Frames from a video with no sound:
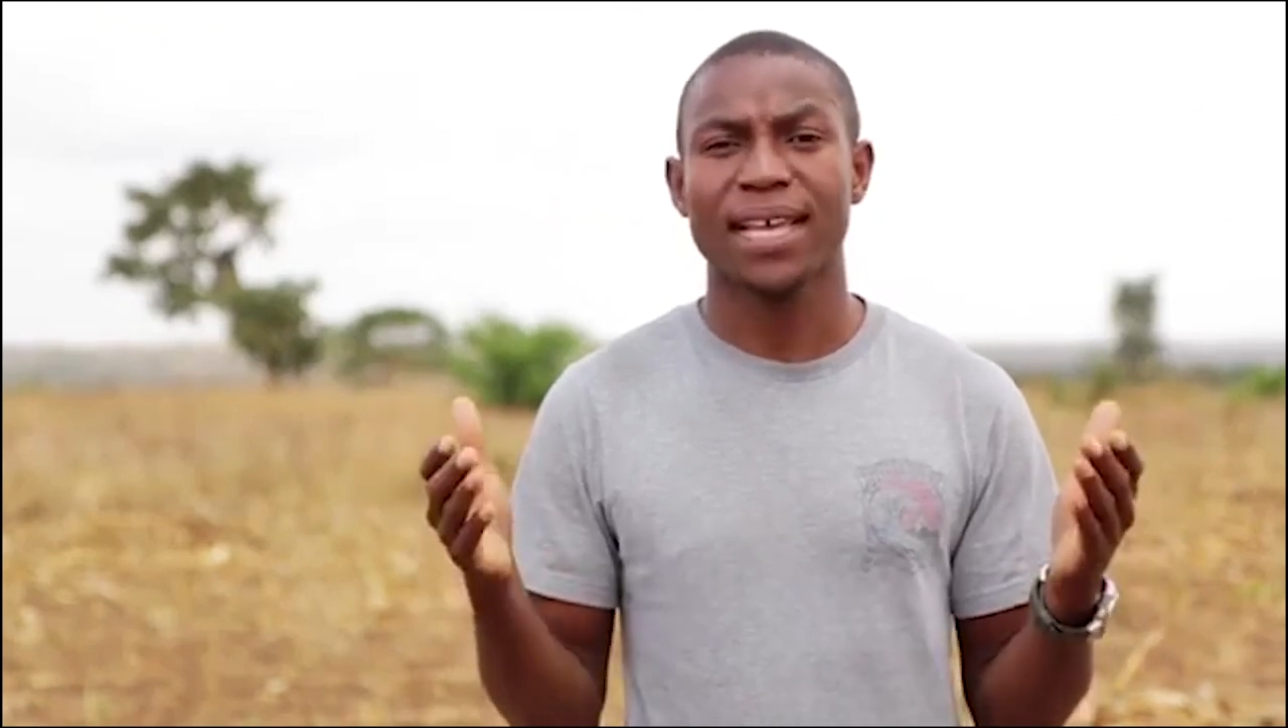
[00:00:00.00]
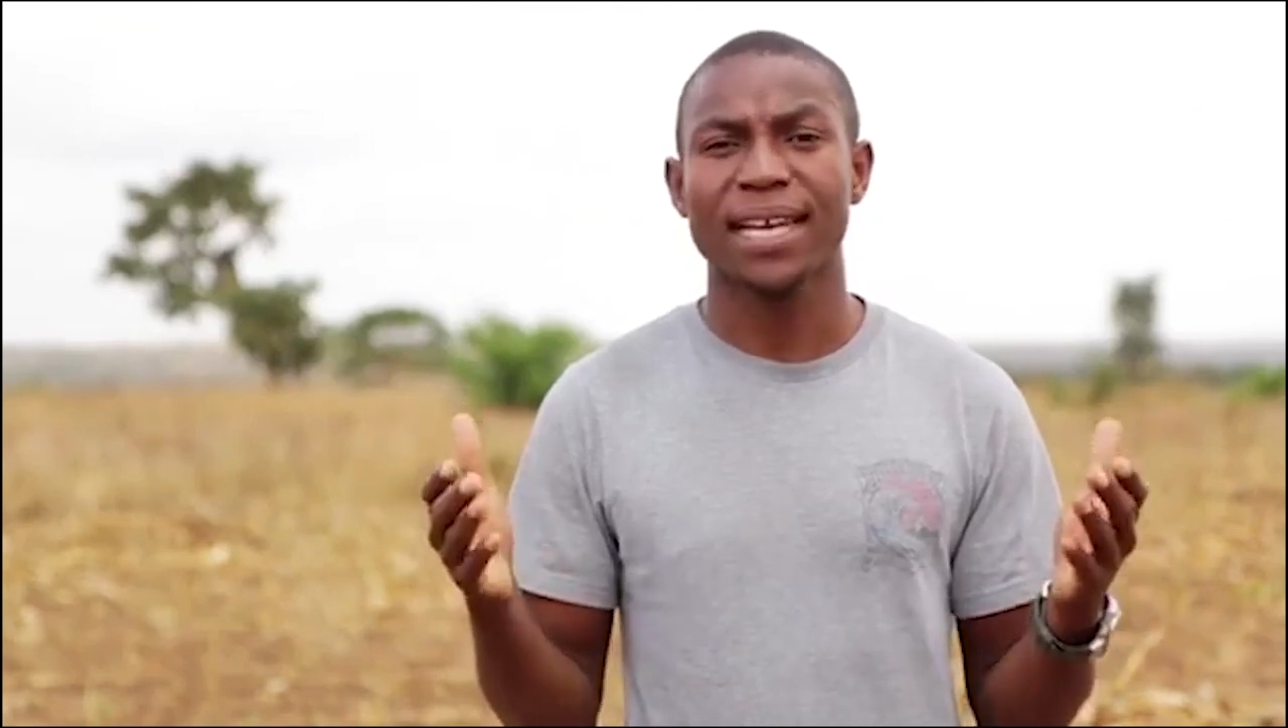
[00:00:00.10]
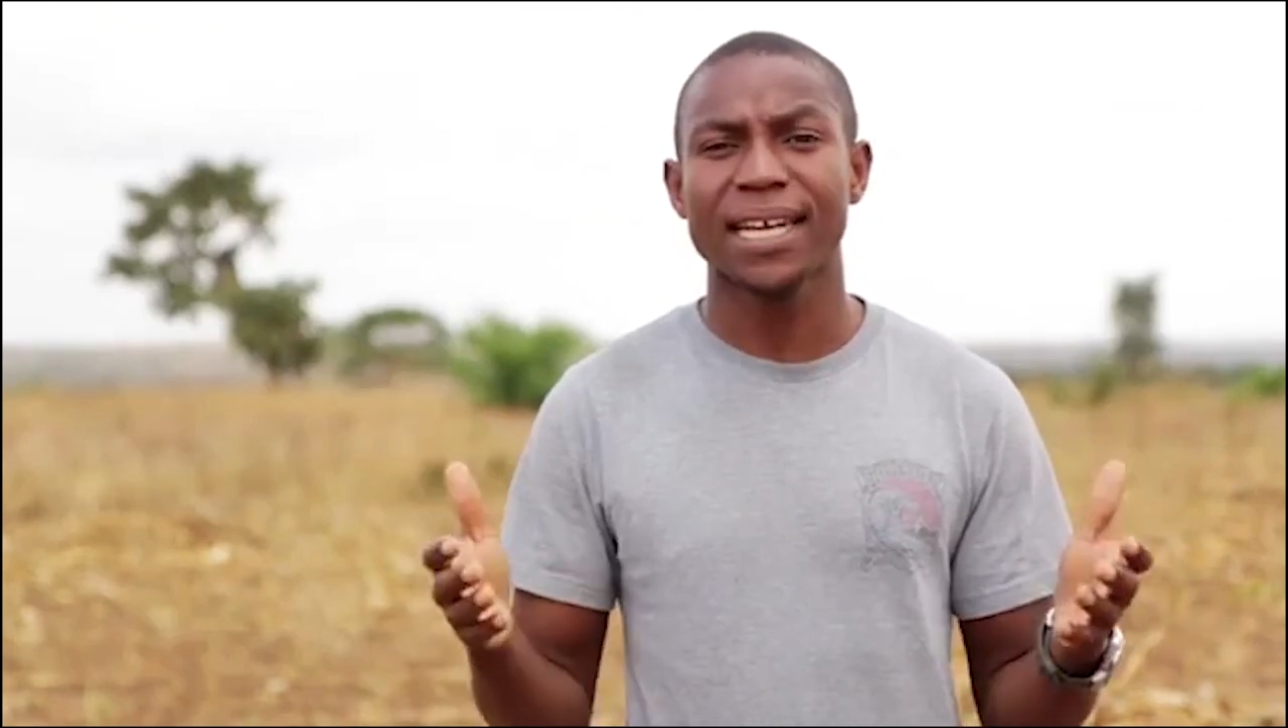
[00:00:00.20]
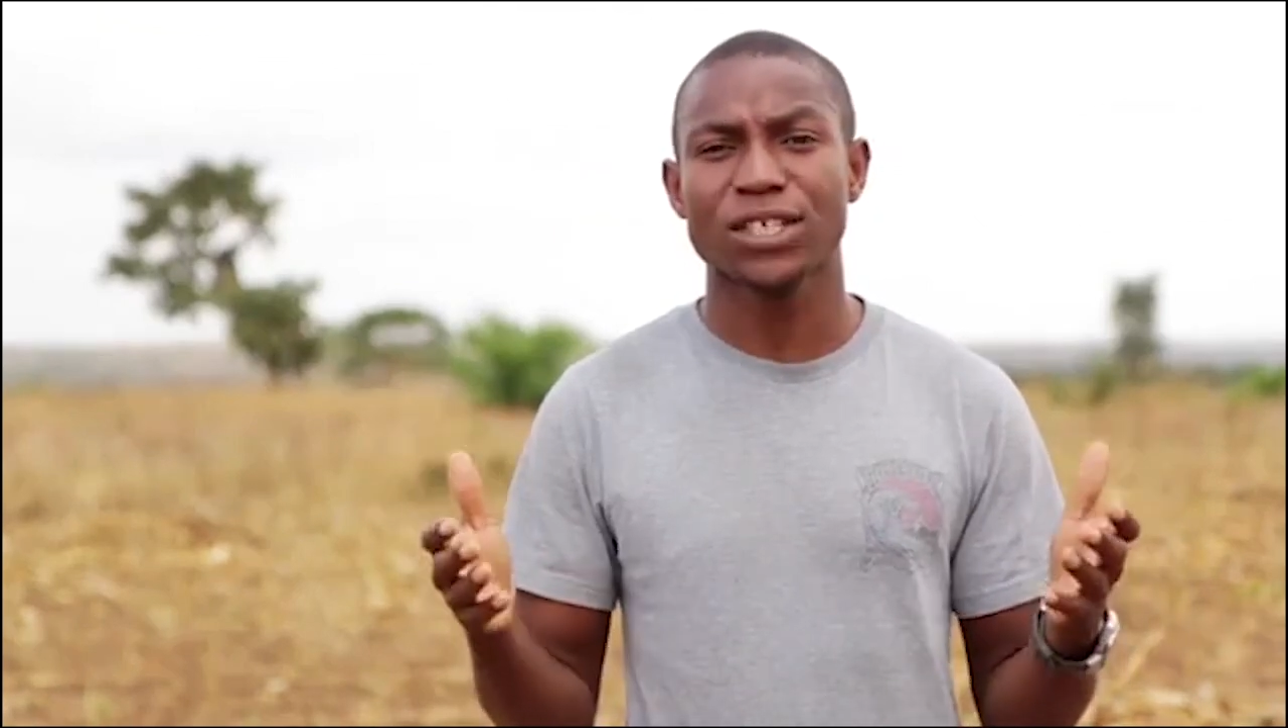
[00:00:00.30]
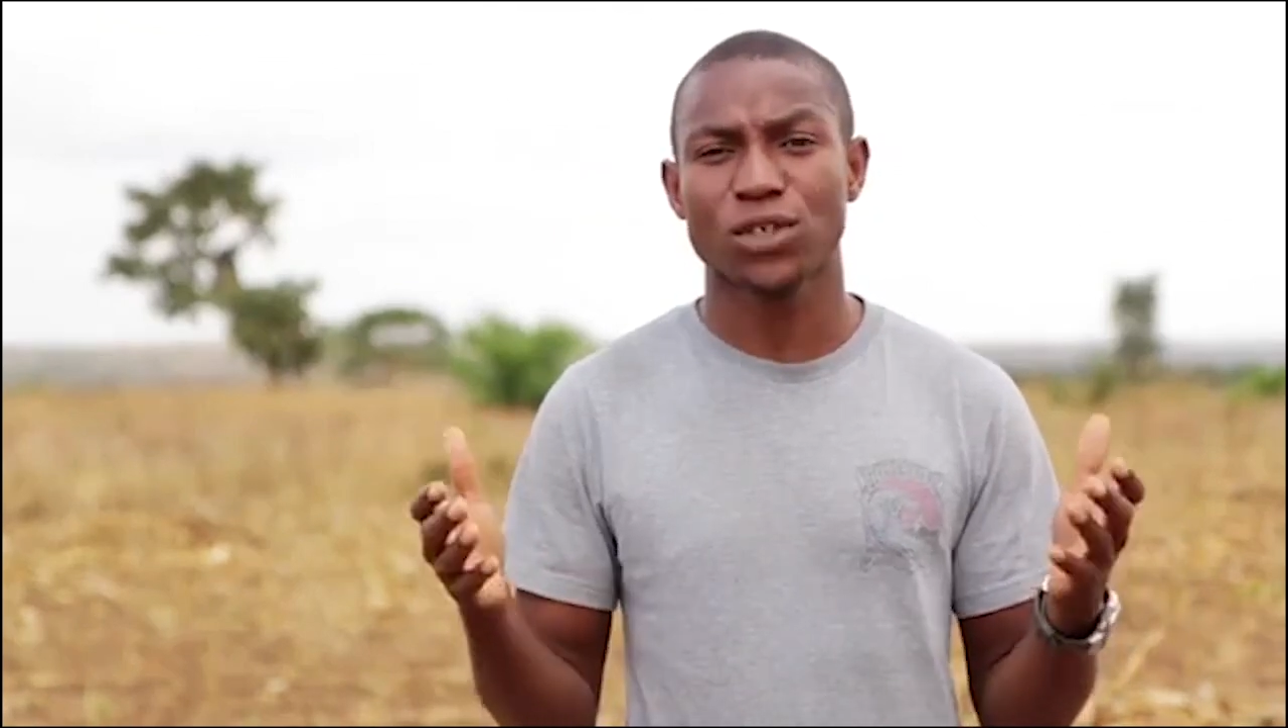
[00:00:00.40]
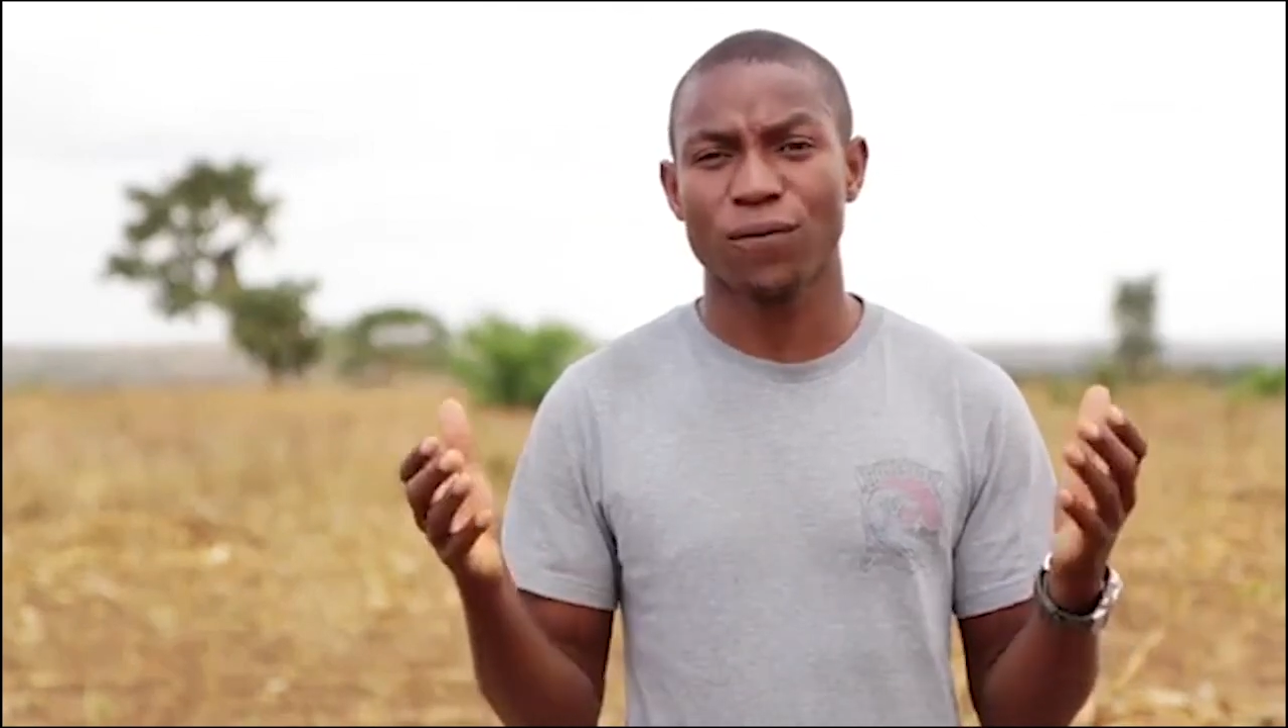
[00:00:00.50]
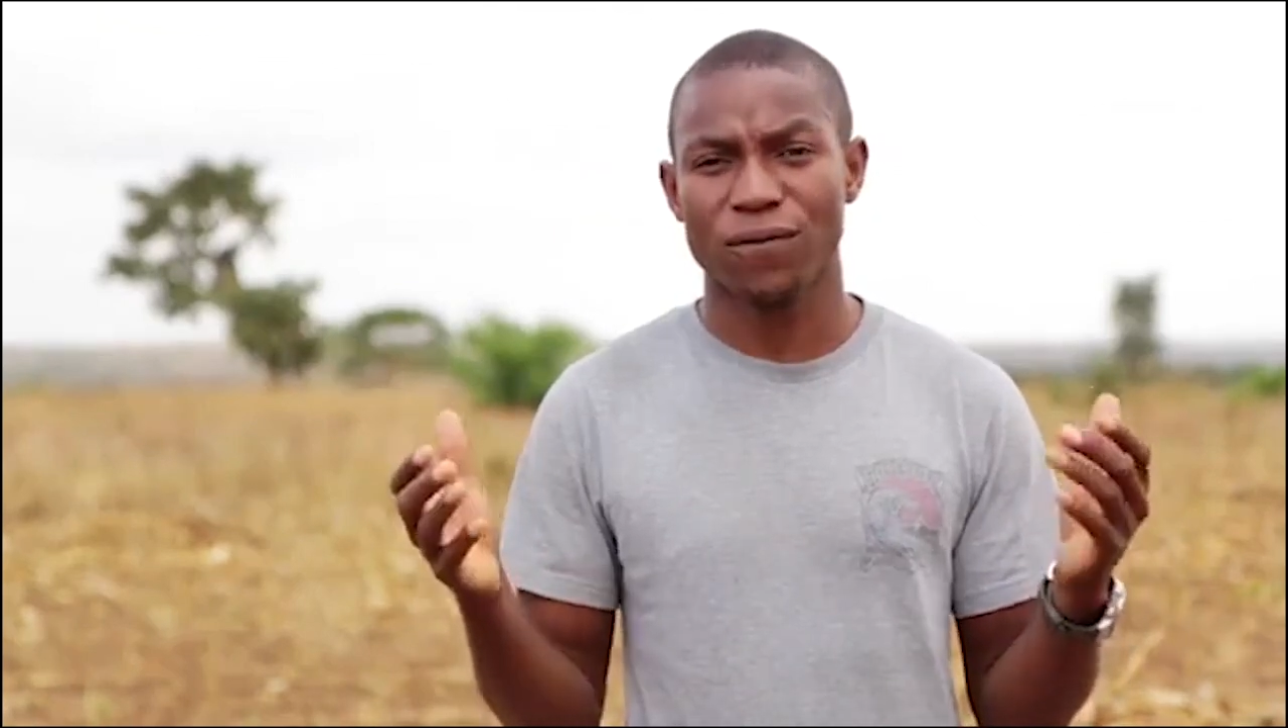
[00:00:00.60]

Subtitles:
the least